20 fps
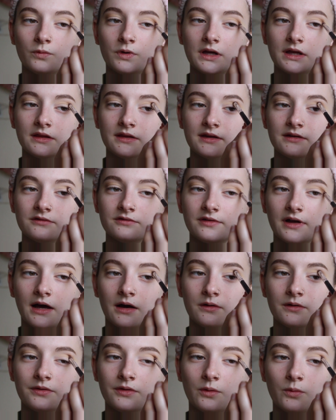we live
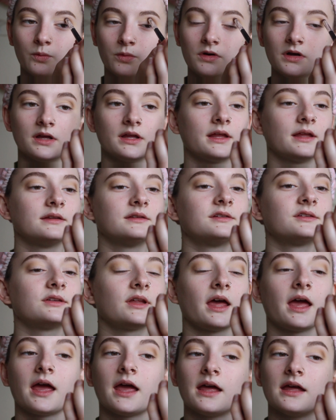out in the woods,
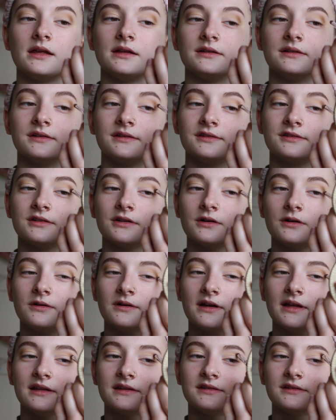and
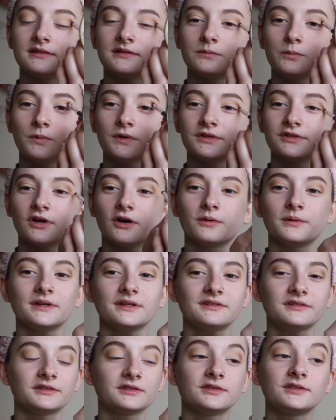so it was
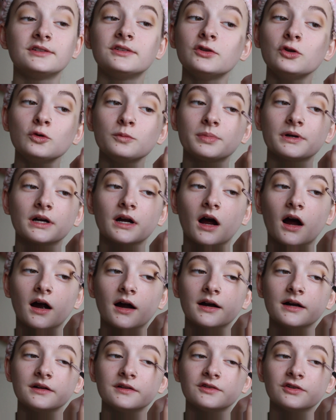always super
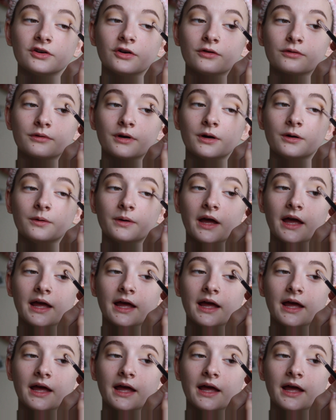hard to grow